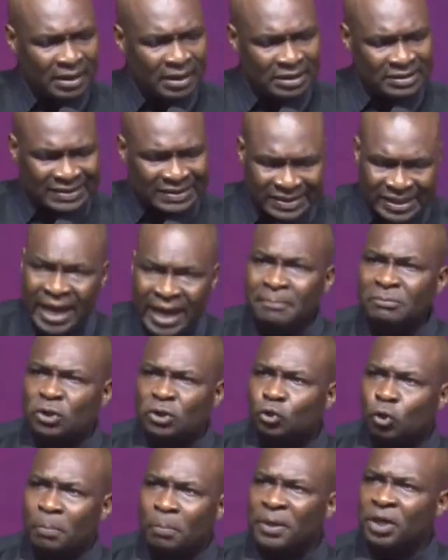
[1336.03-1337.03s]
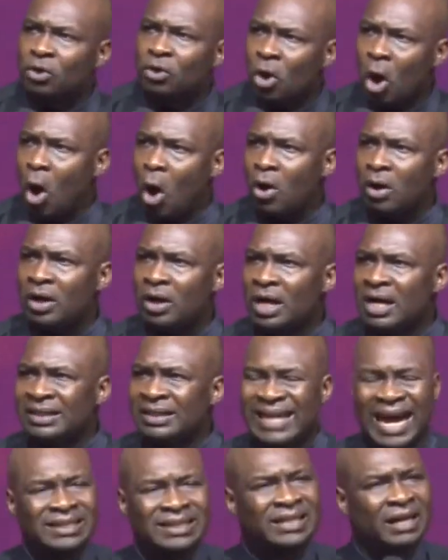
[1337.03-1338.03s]
seems to be wrong
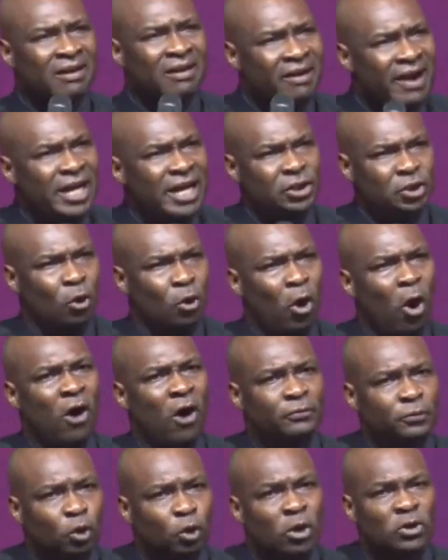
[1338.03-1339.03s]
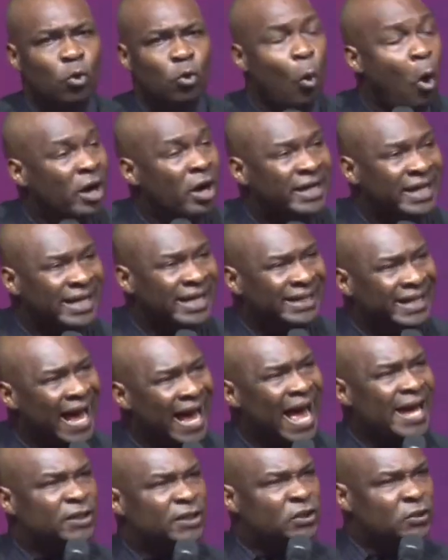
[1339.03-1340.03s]
that the ratio of those walking in
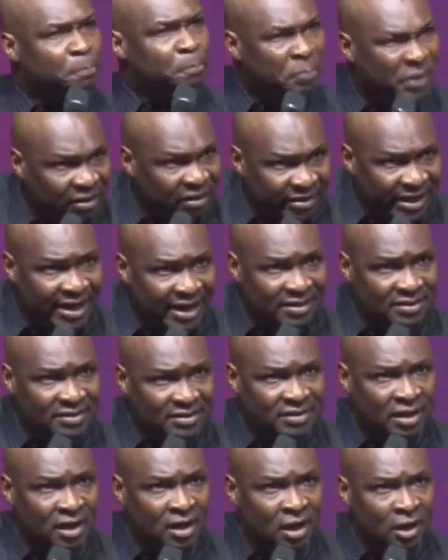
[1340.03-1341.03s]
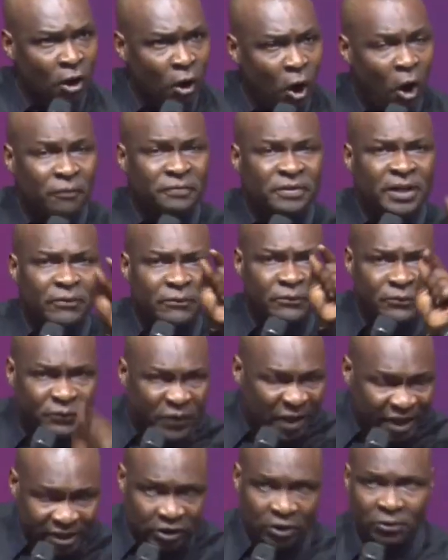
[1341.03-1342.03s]
the experience of the
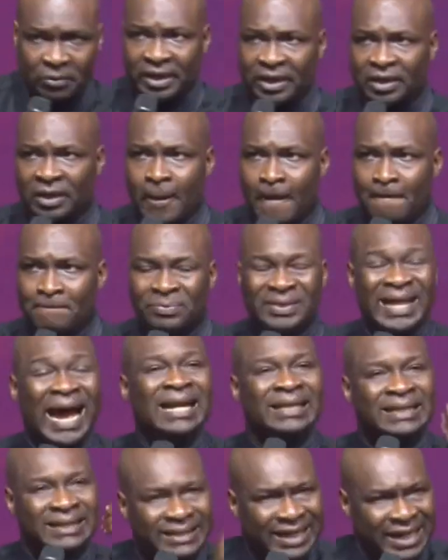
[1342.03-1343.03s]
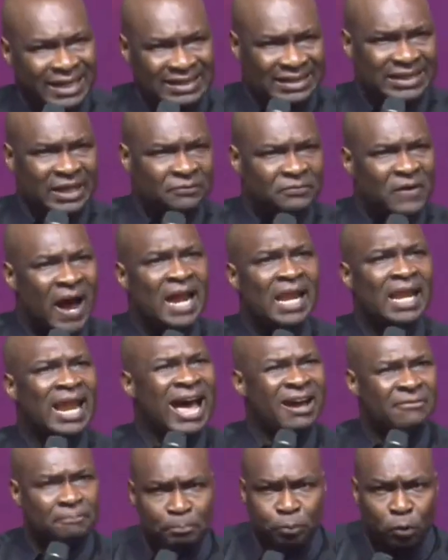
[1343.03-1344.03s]
victory that this divine
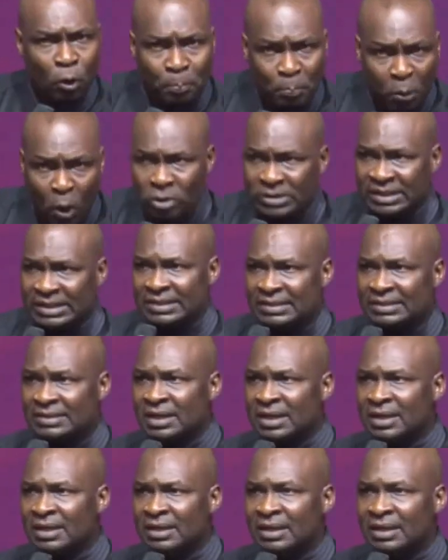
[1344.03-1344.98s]
life proposes